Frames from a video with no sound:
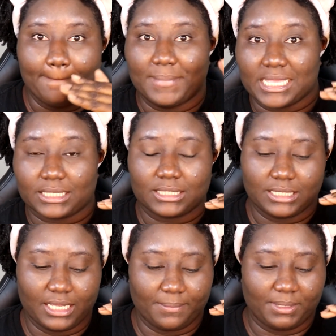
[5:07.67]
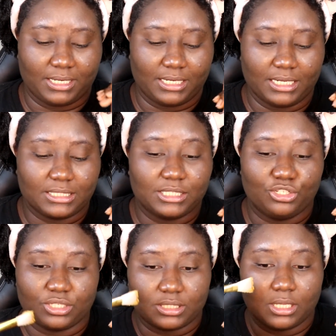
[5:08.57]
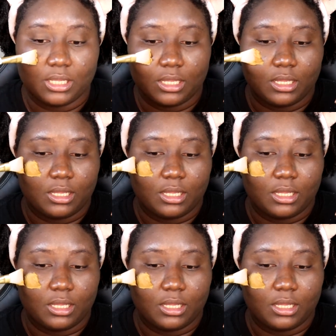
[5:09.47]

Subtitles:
messed up, and then it's just,